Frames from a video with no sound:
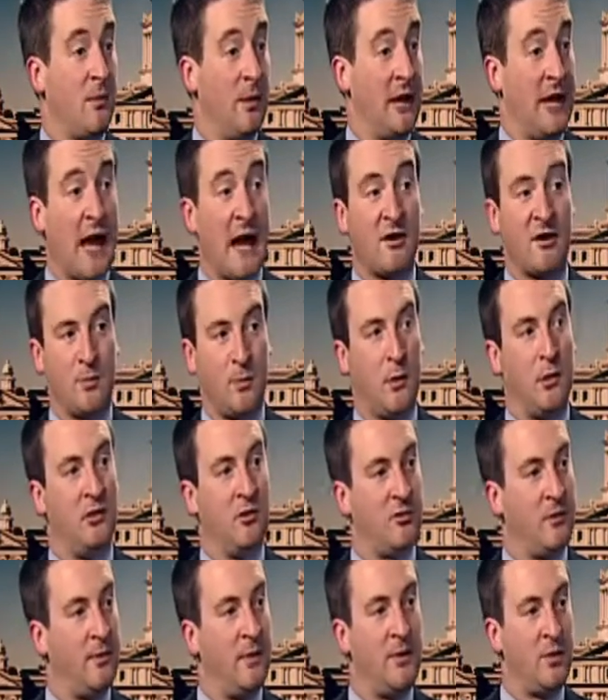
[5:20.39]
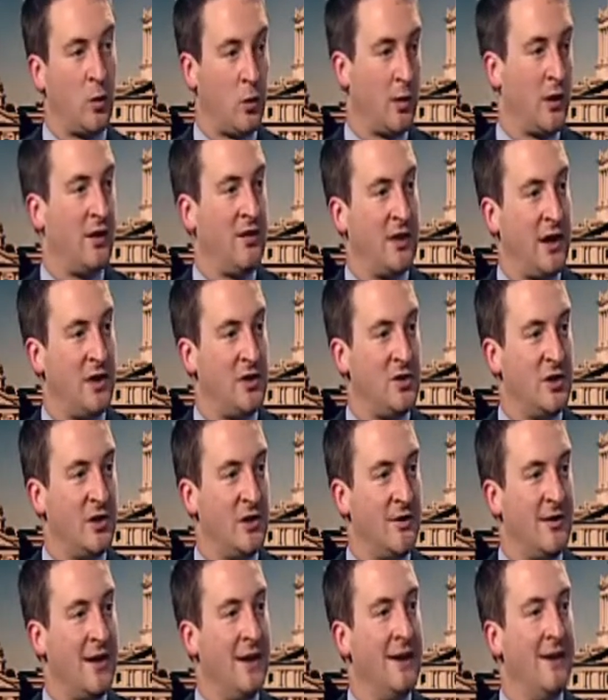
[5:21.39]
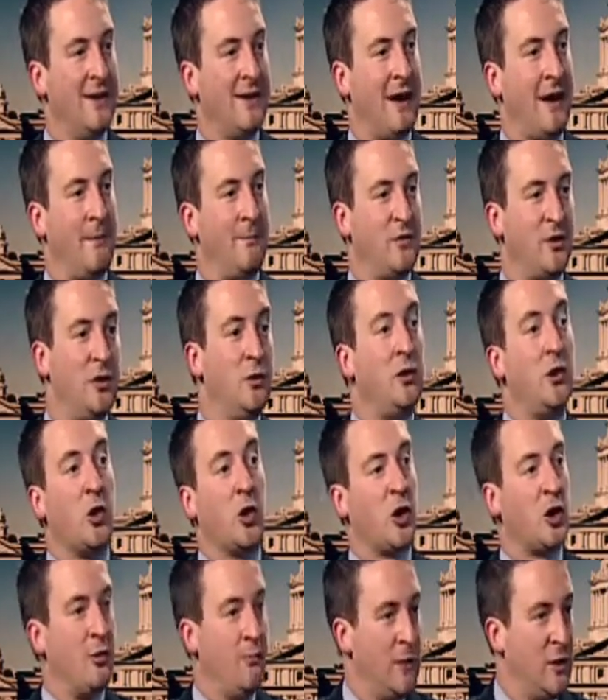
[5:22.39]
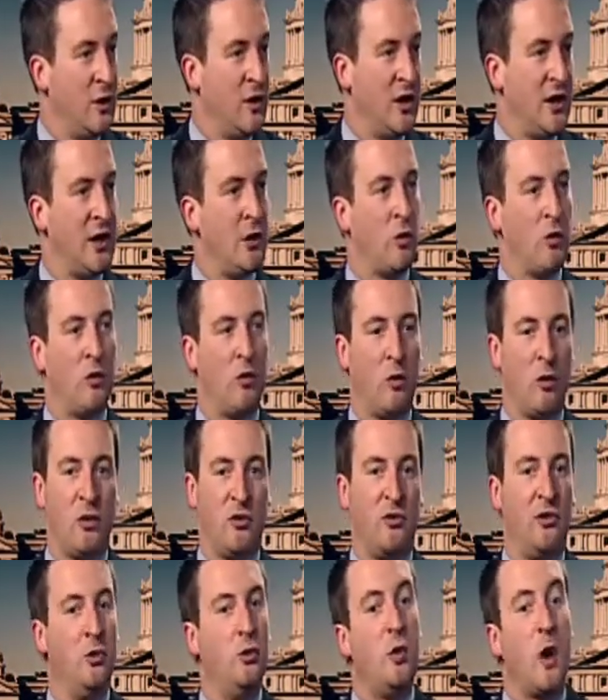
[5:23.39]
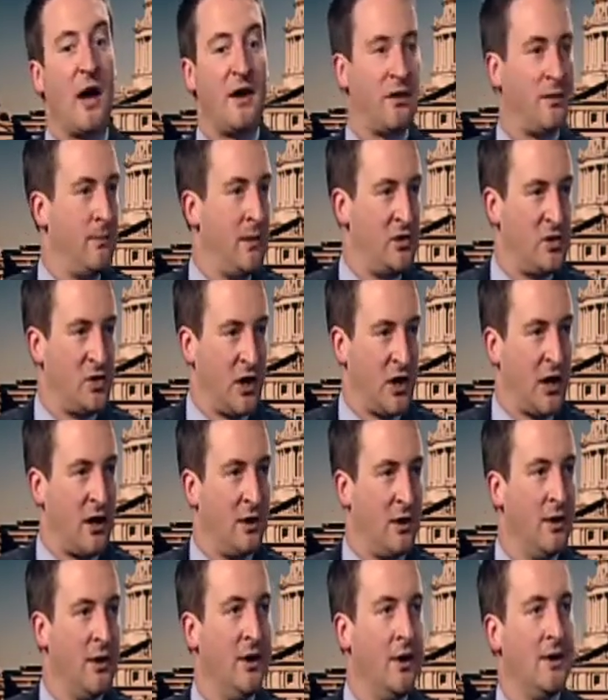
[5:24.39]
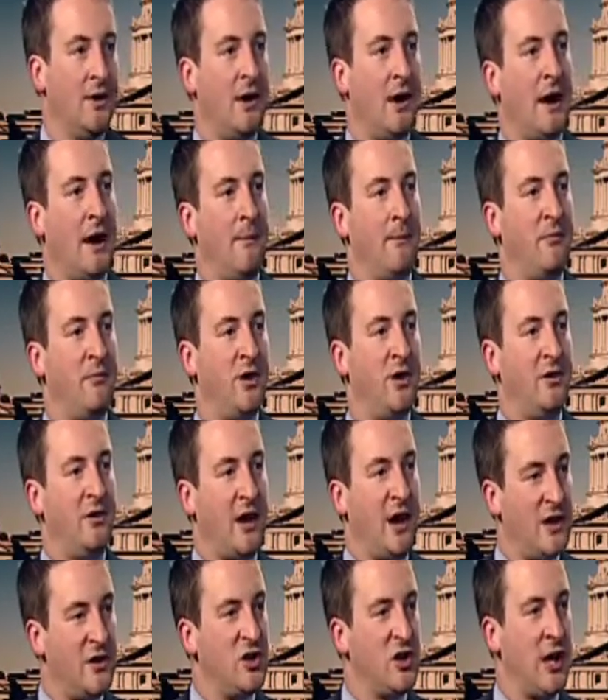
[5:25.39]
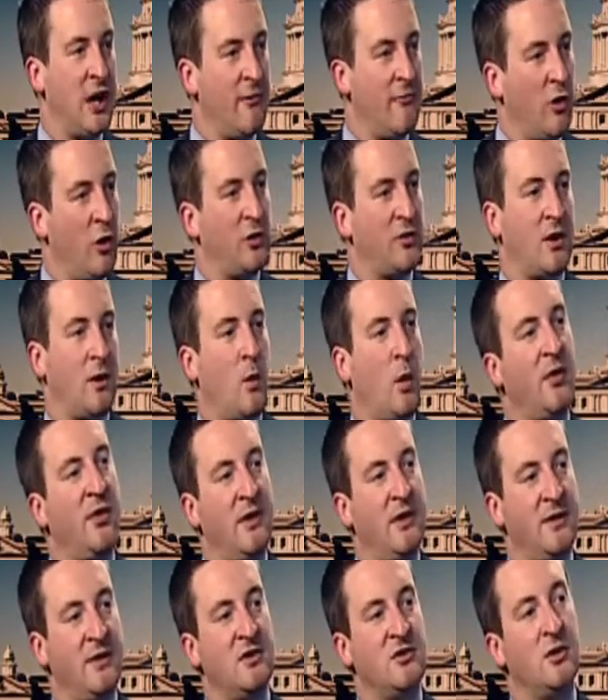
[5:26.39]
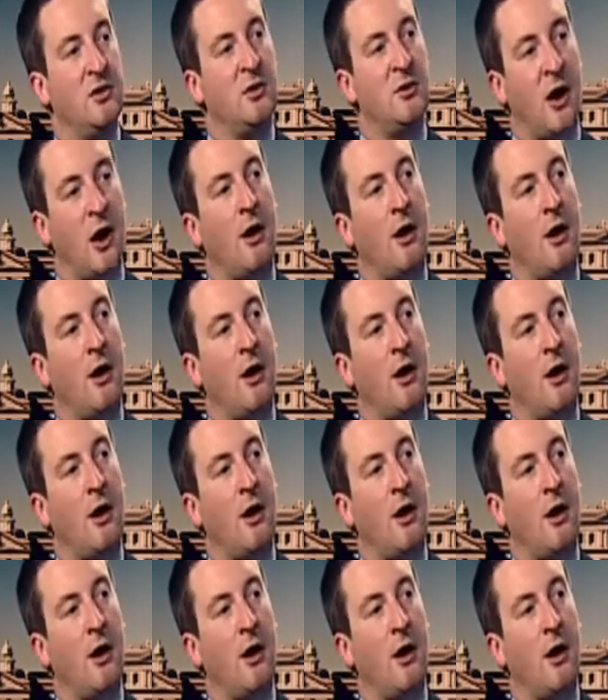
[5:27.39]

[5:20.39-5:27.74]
of the experts from these organizations to your community or to West Michigan to educate folks on what these issues are.